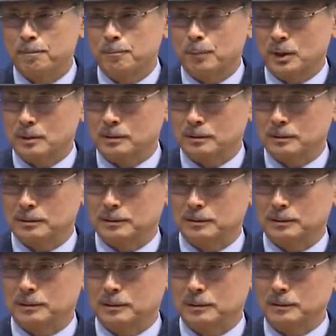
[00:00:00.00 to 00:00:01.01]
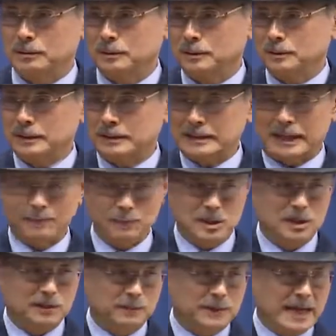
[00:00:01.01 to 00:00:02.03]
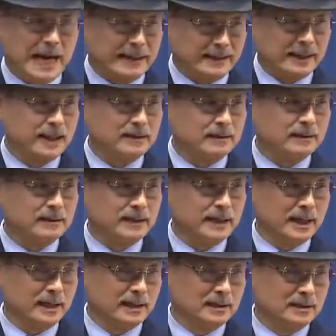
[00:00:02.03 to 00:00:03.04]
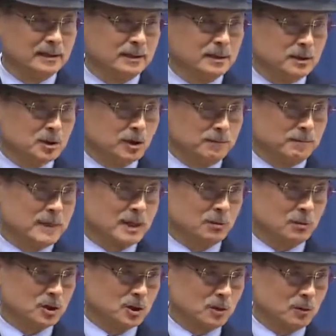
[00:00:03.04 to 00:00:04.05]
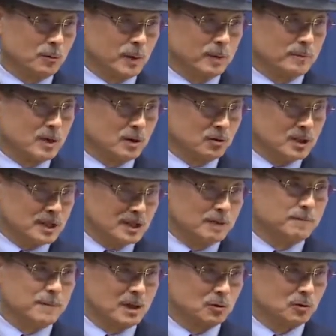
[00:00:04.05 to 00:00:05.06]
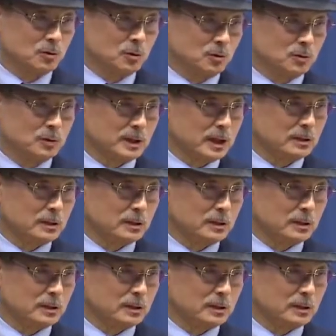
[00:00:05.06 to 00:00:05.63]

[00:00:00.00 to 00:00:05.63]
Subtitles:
are already making $10,000 to $20,000 a month, and they're not even 30 years old.